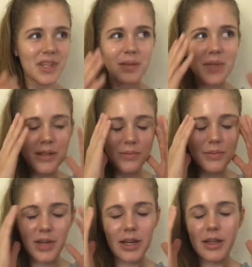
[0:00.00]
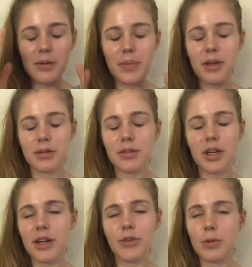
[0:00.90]
I mean, I bet
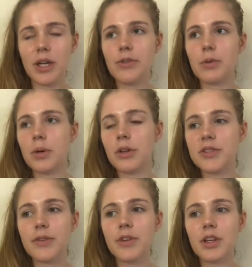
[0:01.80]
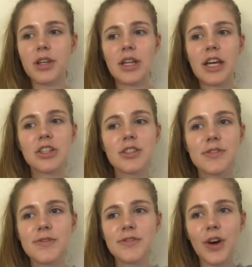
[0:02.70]
everyone knows that feeling, and I
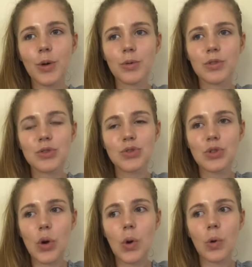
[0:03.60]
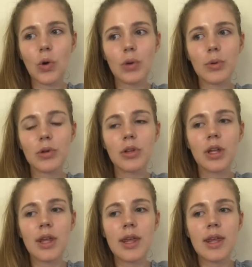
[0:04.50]
just felt so horrible.
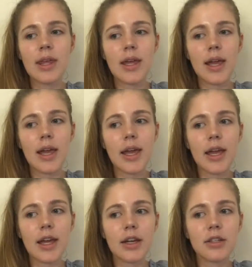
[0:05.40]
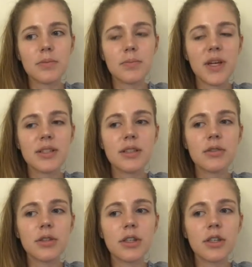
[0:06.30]
And
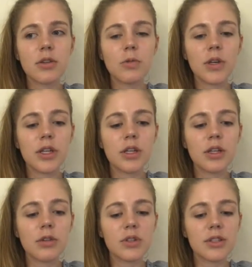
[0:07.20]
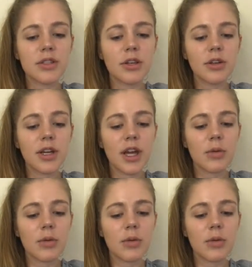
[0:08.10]
basically what the security